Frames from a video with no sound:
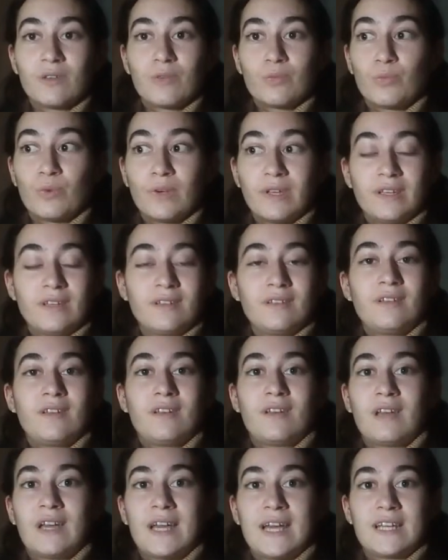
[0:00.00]
win
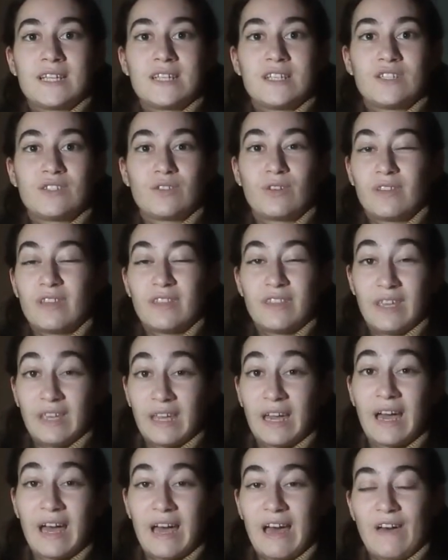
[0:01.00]
and all that they
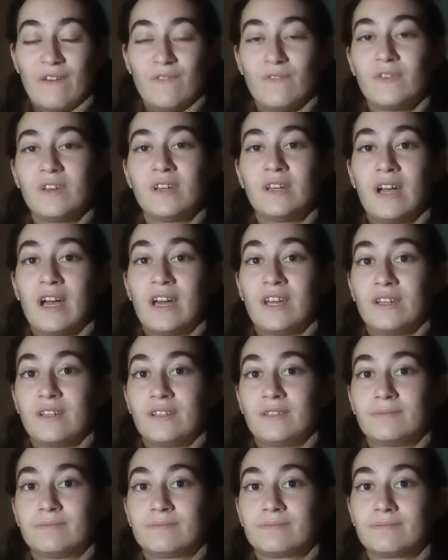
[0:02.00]
have,
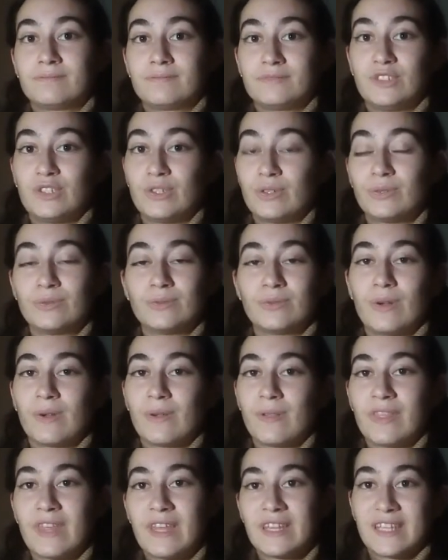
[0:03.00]
and, you know,
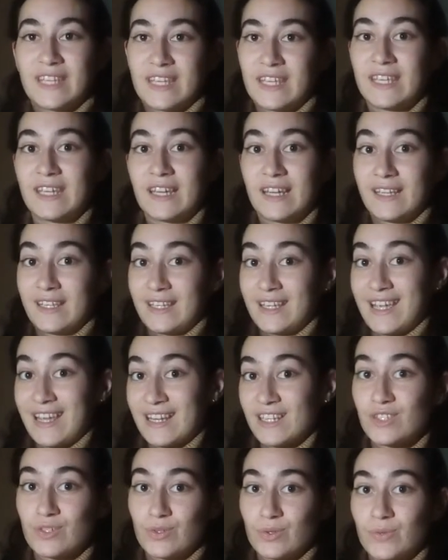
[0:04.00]
all that they can
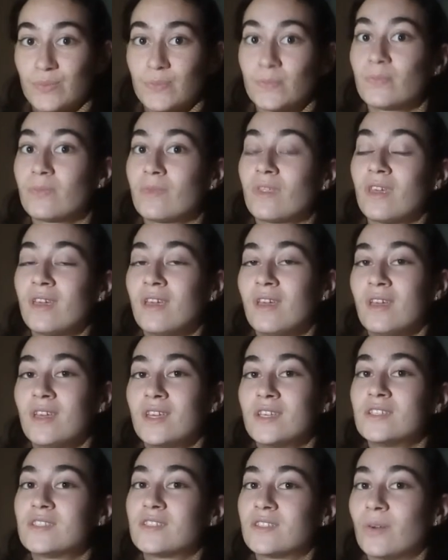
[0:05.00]
get.
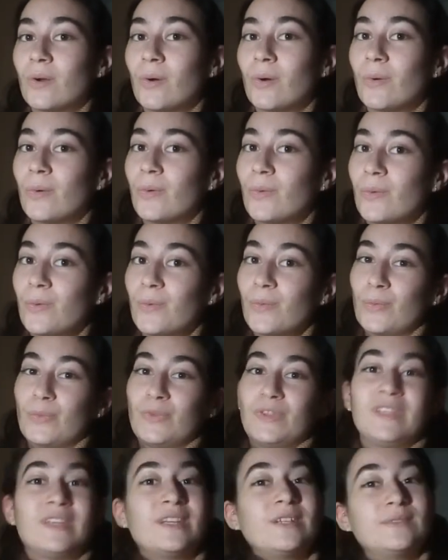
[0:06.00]
So,
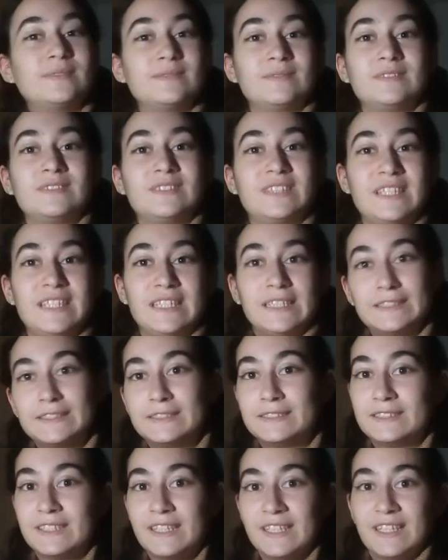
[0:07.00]
yeah,
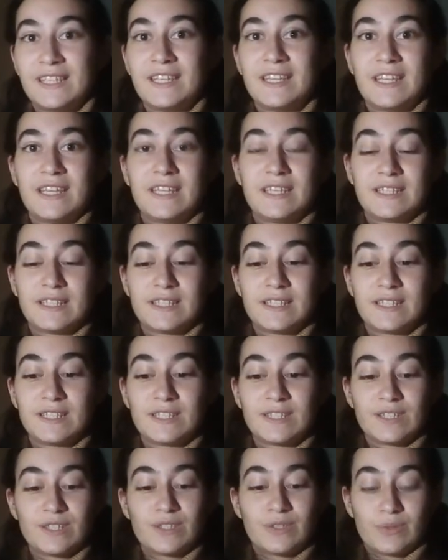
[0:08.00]
this
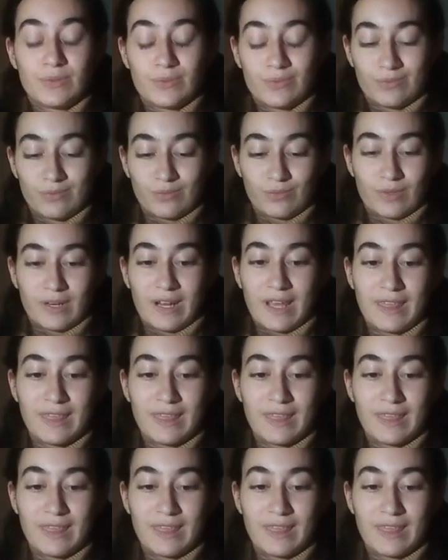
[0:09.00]
is what I